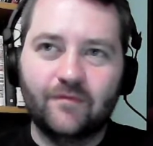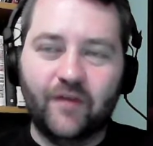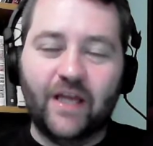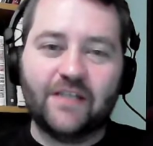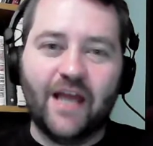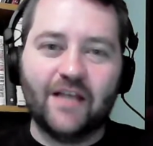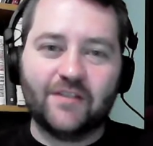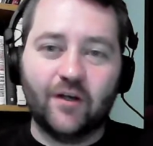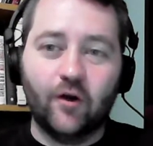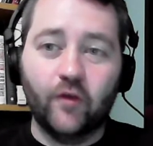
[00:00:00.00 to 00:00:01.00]

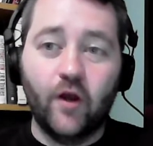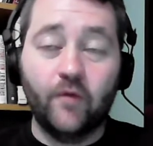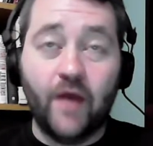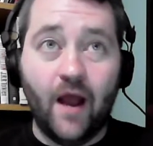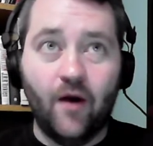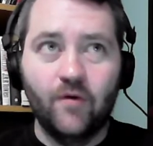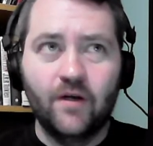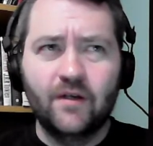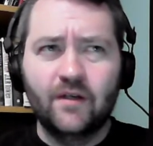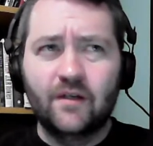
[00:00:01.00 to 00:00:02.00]
fantastic, although now
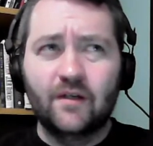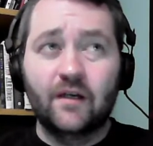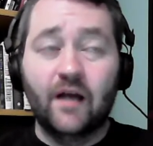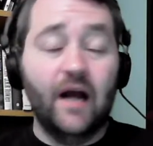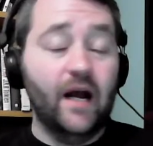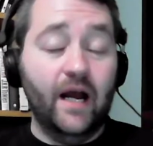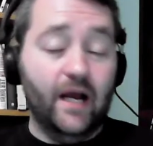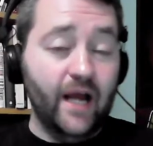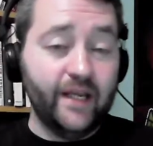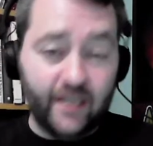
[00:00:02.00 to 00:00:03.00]

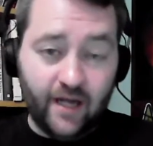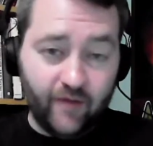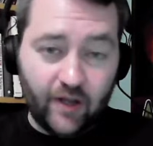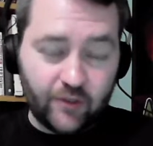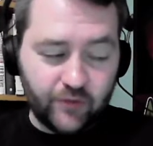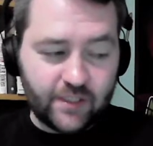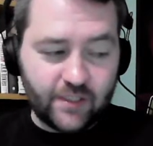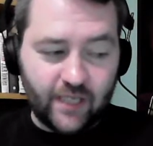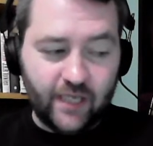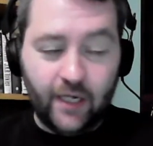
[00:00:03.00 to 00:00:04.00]
I cannot vouch for this
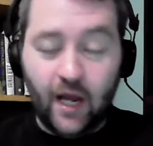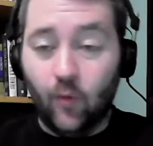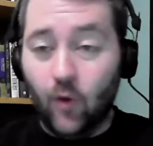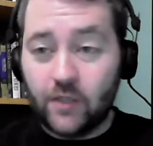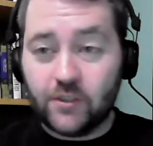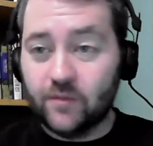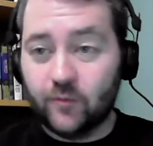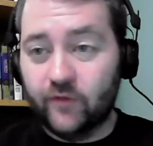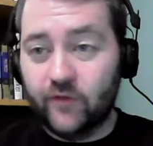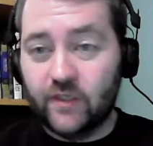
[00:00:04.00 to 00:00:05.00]
because I did not watch the
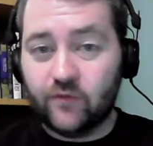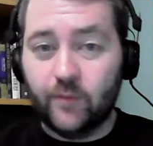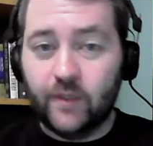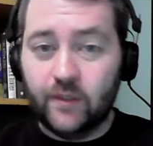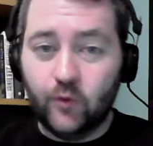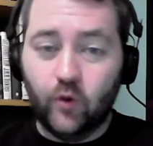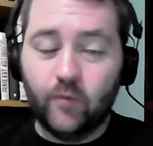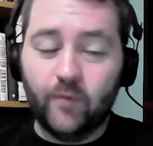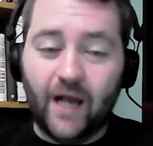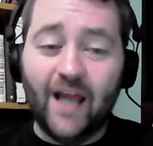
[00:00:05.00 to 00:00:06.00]
previous Forbidden Door,
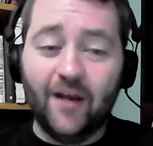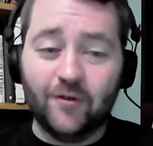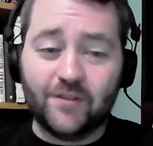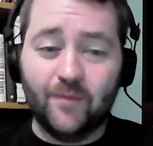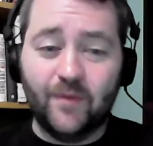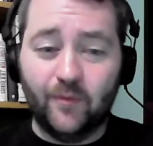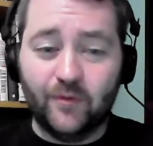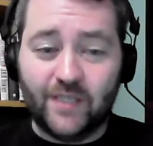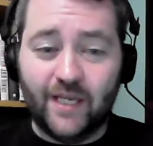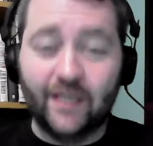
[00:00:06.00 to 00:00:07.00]
but I had heard some people
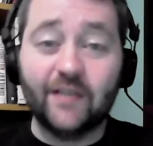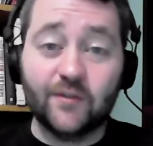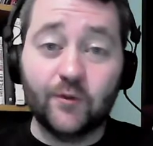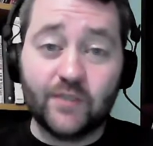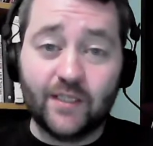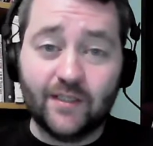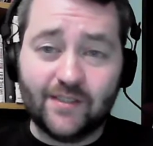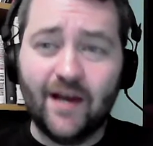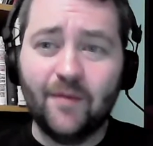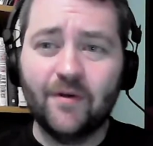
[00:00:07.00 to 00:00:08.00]
saying he's losing a
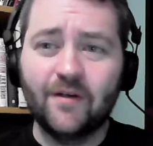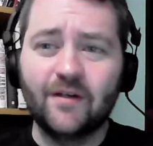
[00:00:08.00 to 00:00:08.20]
step,